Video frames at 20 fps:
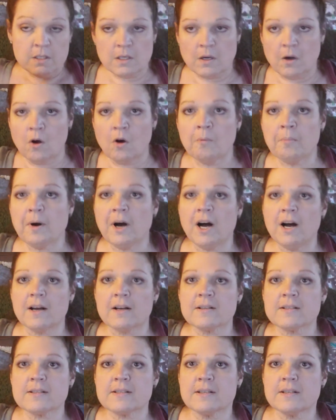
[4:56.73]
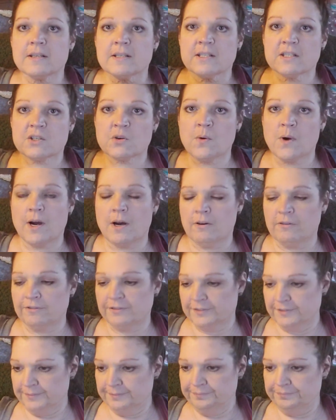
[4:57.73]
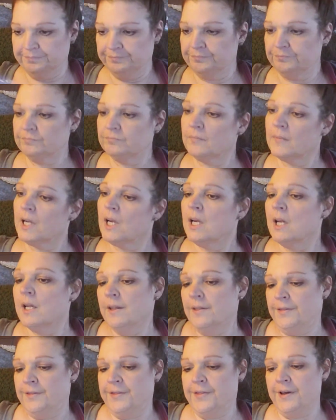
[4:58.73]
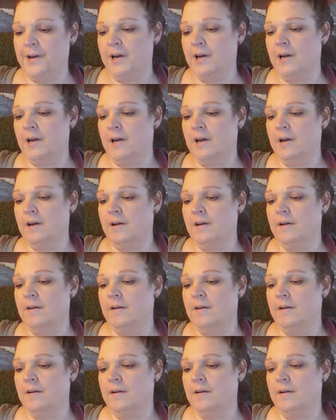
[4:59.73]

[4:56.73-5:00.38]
It's a whole box. It's 12. The